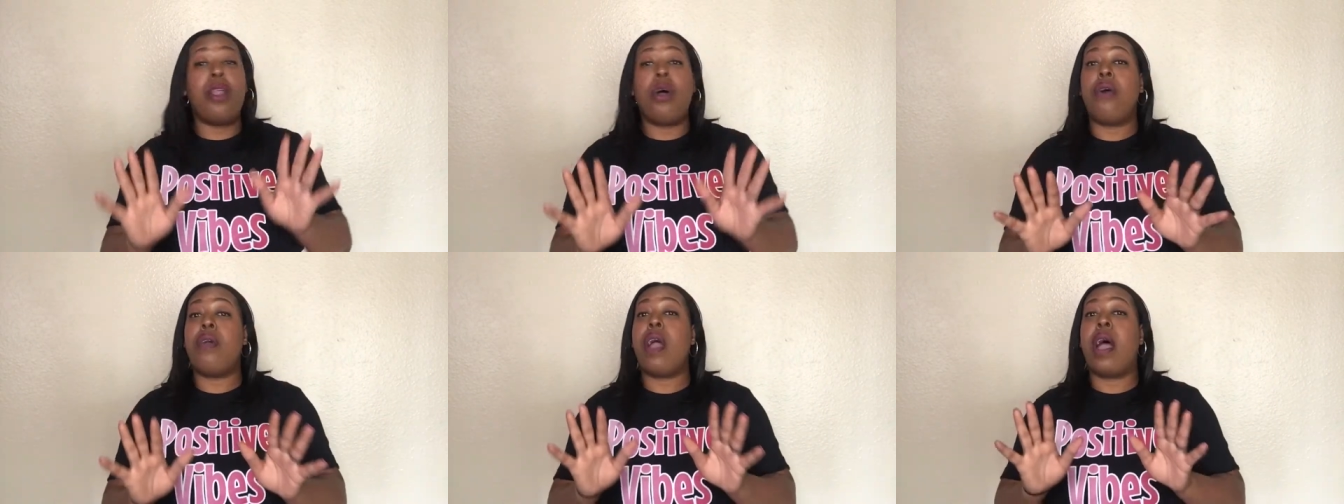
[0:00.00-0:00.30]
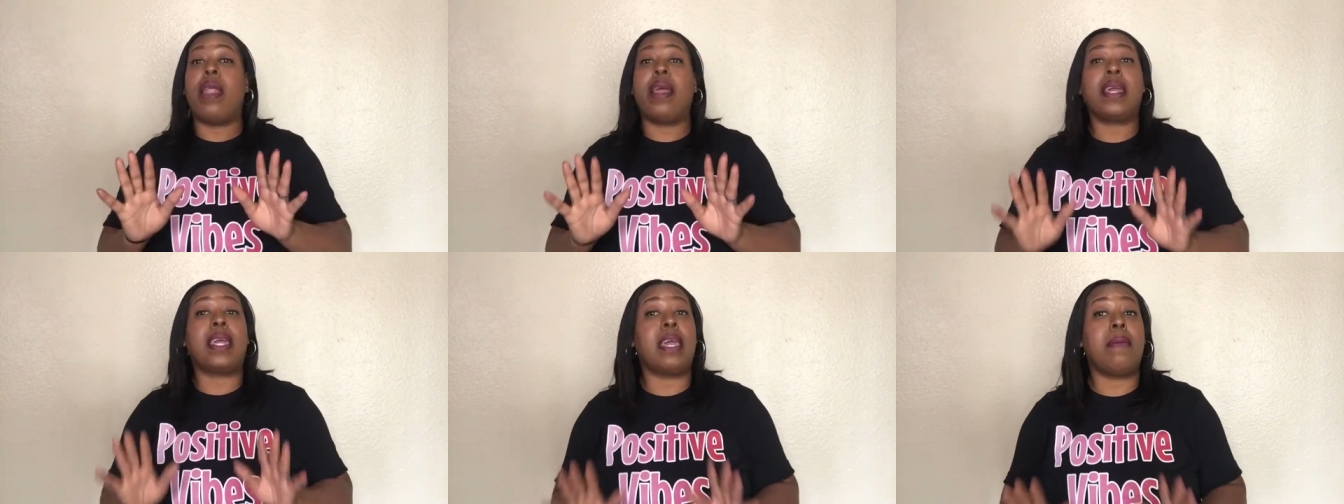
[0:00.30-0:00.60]
know
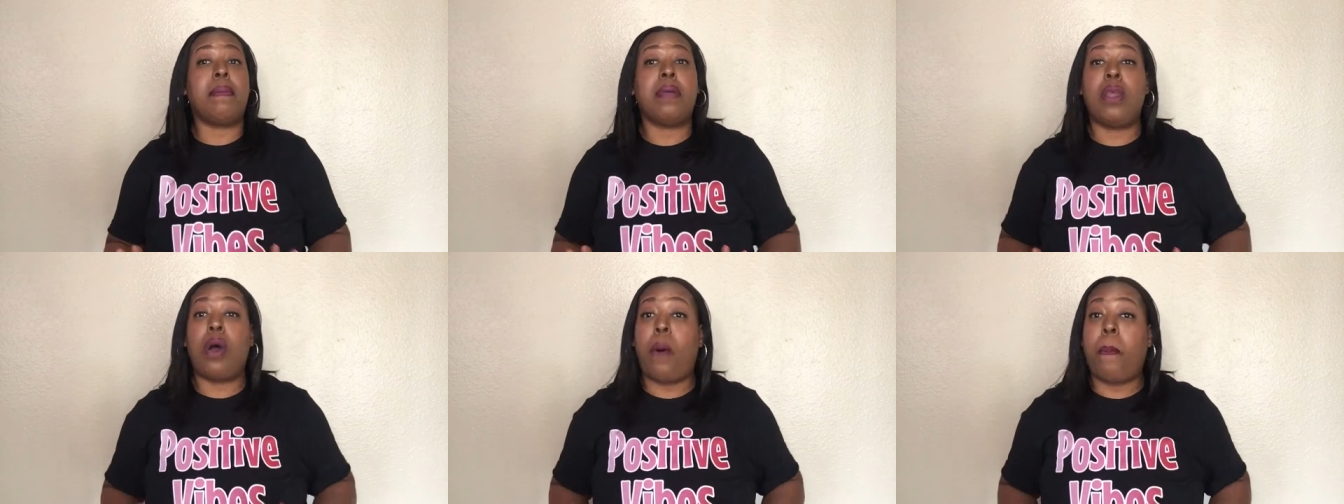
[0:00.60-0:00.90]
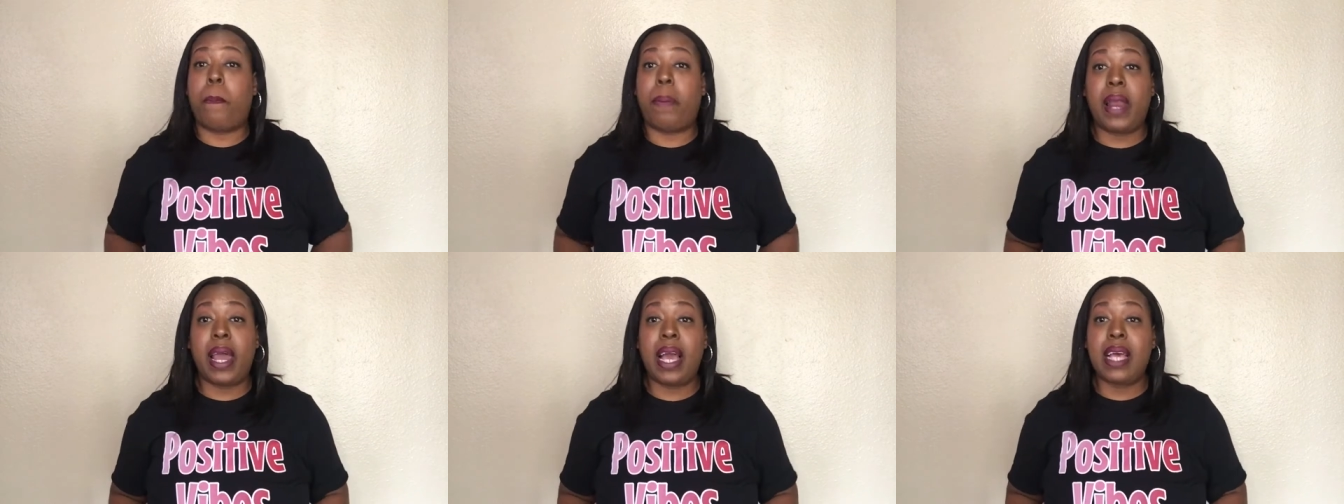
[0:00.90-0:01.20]
y'all didn't give me no
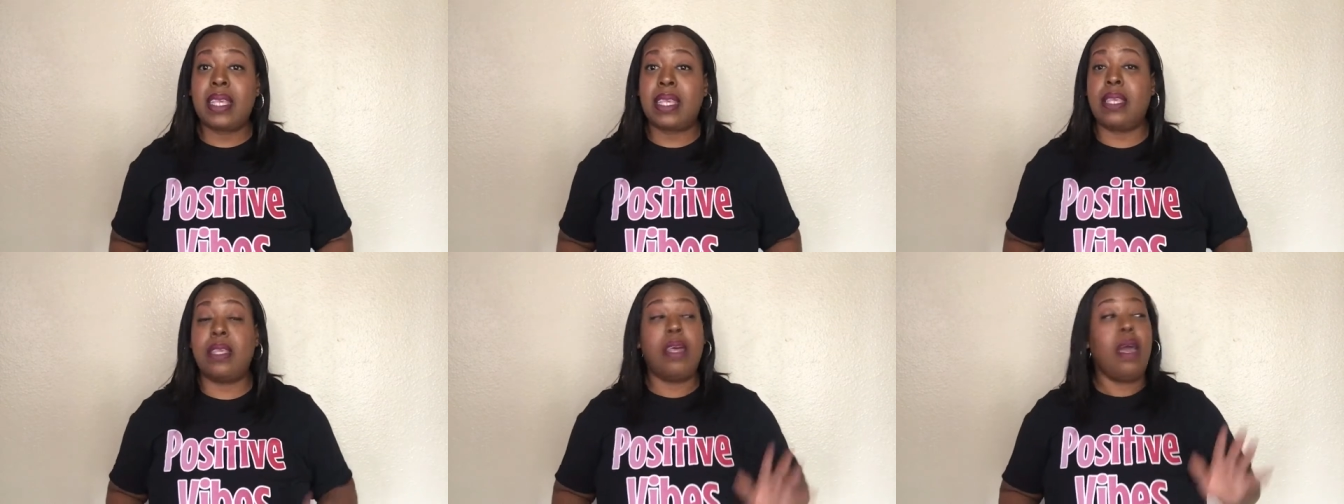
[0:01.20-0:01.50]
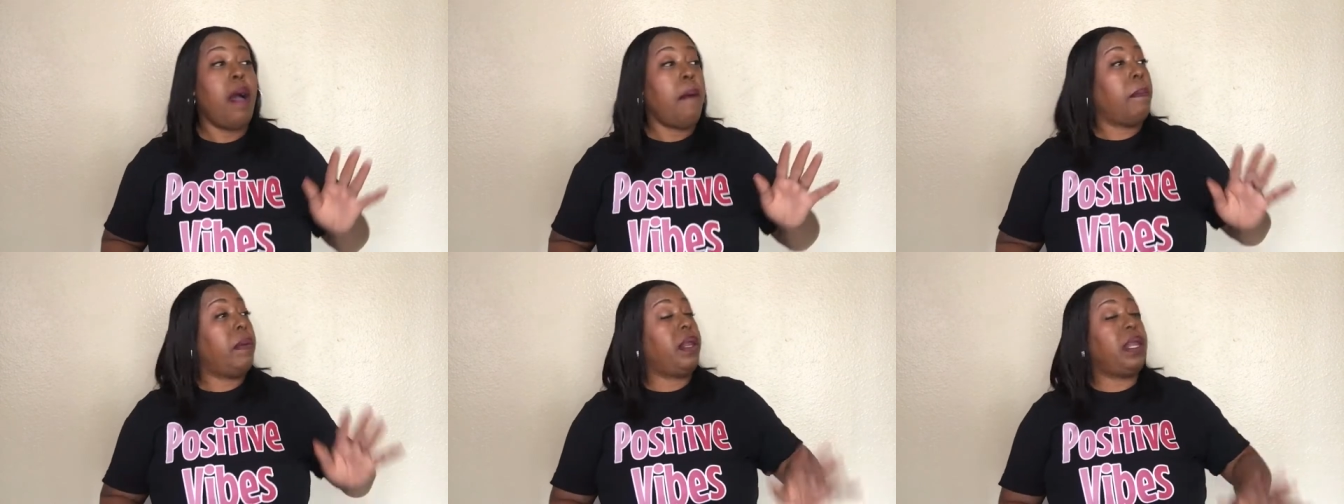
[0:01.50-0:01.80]
blessings,
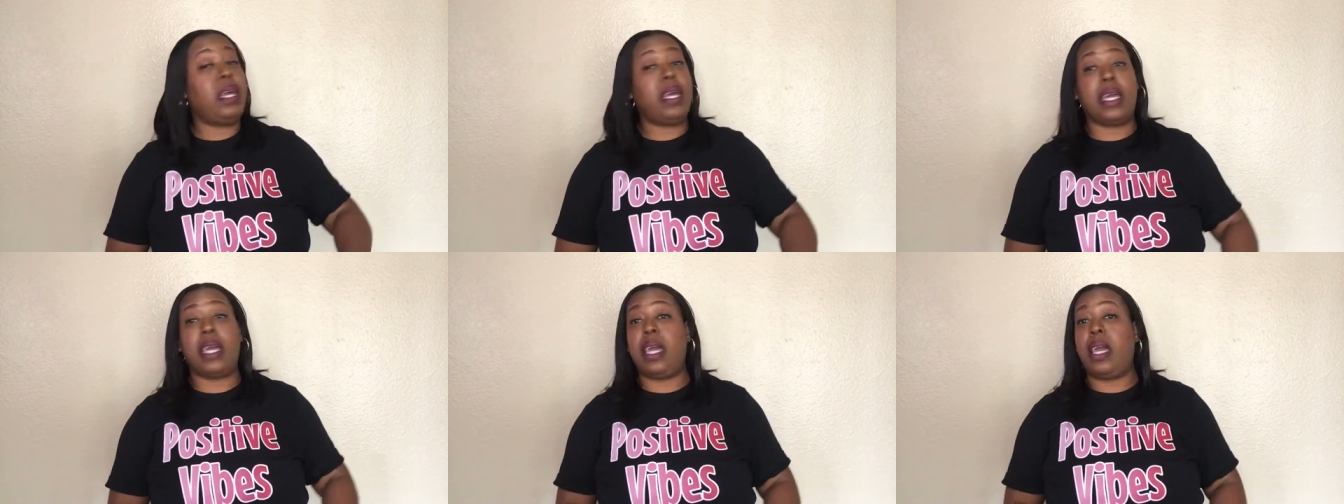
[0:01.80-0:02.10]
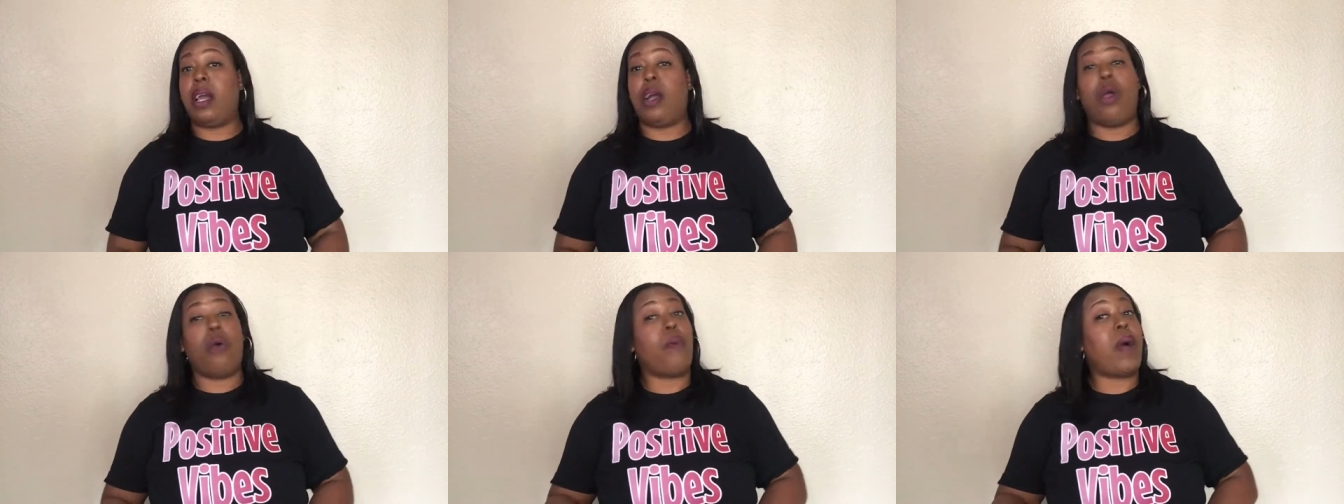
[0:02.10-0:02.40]
but look
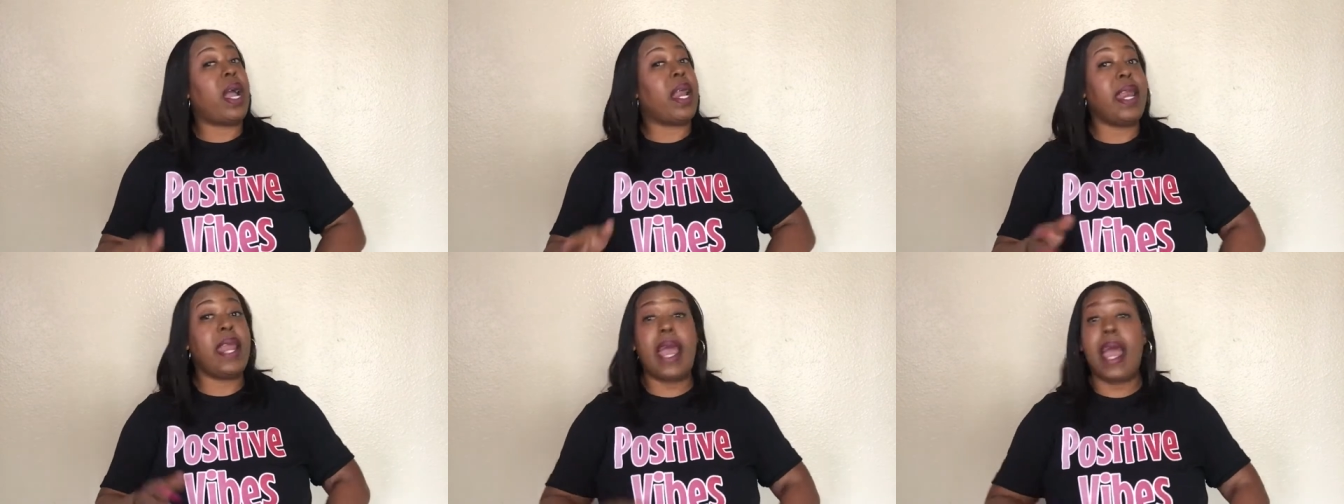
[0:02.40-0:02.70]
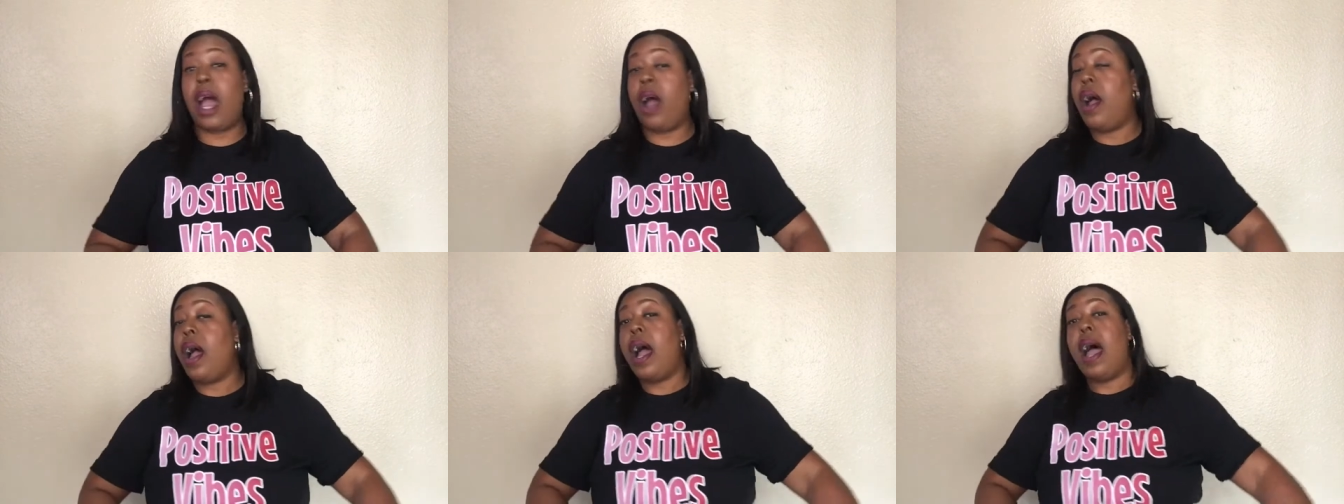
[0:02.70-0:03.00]
here, right
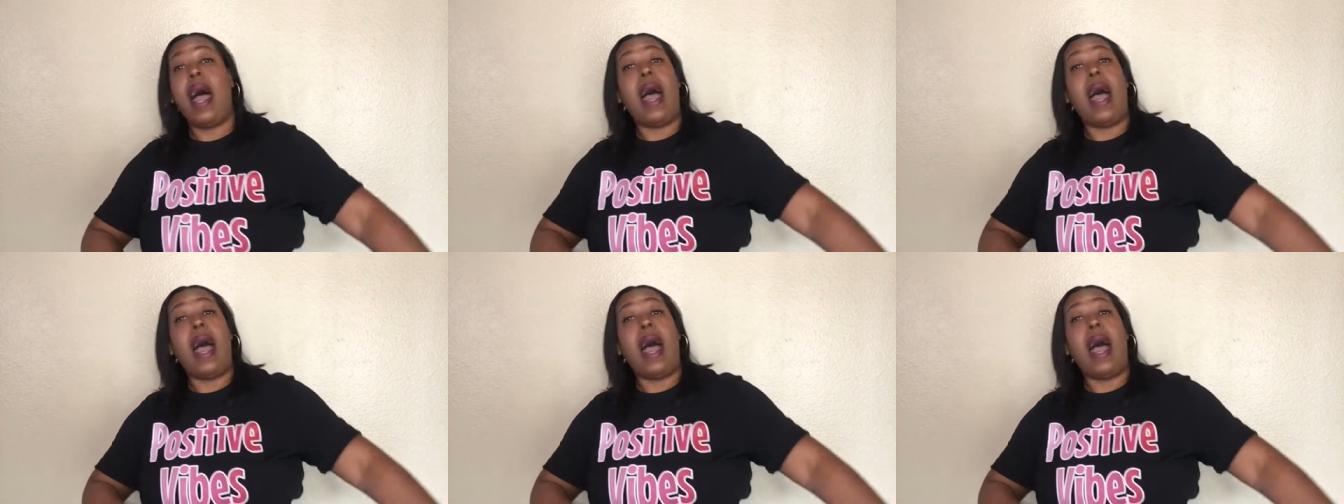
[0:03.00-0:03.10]
now,